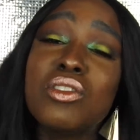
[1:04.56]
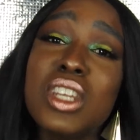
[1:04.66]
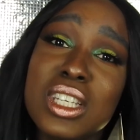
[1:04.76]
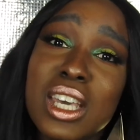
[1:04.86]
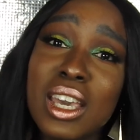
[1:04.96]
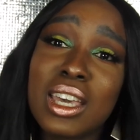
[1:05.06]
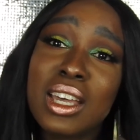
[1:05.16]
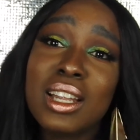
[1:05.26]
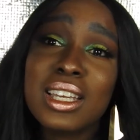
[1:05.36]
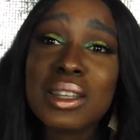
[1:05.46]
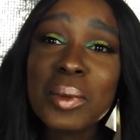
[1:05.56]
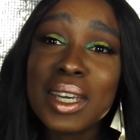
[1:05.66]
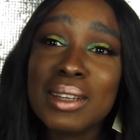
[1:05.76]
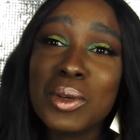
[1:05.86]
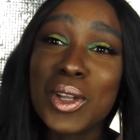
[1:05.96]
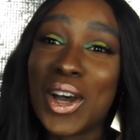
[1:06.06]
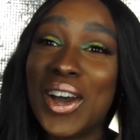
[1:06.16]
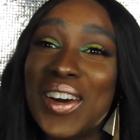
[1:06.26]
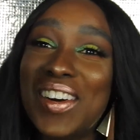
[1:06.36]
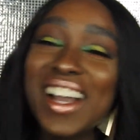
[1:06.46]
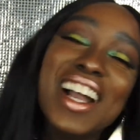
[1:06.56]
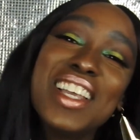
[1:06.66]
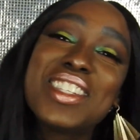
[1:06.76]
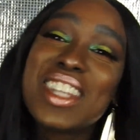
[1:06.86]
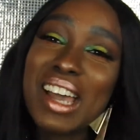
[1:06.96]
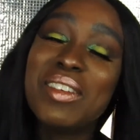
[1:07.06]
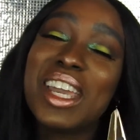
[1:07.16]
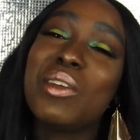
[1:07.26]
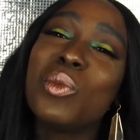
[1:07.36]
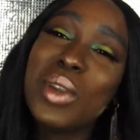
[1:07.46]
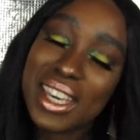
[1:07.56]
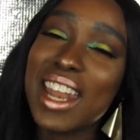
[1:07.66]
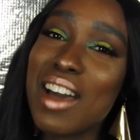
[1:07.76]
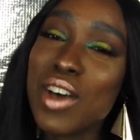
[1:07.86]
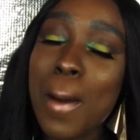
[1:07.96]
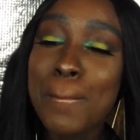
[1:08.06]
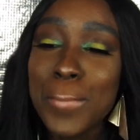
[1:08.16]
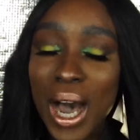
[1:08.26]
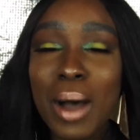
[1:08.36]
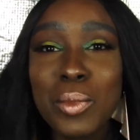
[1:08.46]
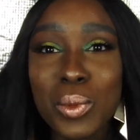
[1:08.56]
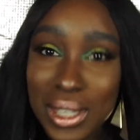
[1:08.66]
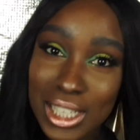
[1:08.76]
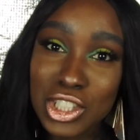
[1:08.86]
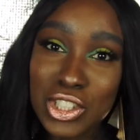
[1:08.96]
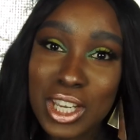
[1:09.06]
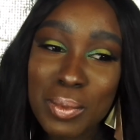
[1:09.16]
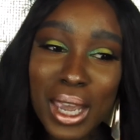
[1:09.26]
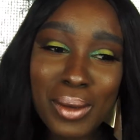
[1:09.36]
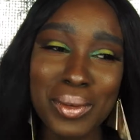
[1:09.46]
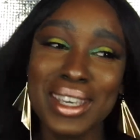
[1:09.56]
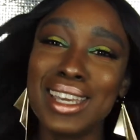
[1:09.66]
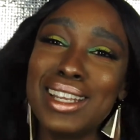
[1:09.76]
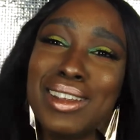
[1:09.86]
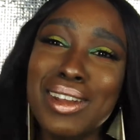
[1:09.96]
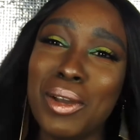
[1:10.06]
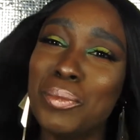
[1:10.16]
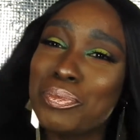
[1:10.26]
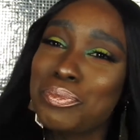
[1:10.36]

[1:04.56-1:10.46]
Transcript: You need to click the button below so that we, we can have a bomb relationship and we can, you know,